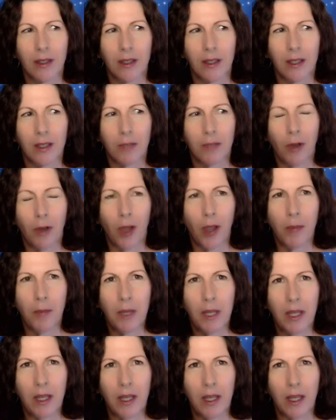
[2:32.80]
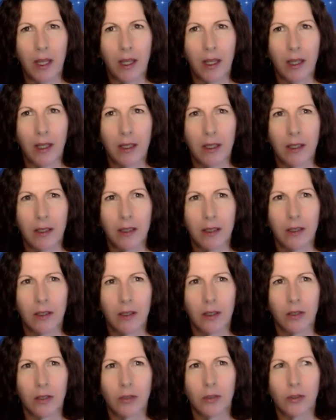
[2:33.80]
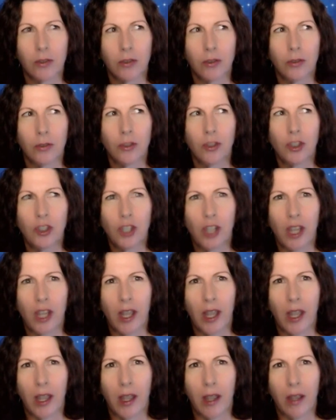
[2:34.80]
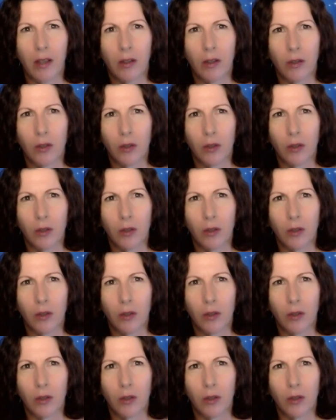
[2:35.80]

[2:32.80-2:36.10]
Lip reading: If I'm here to share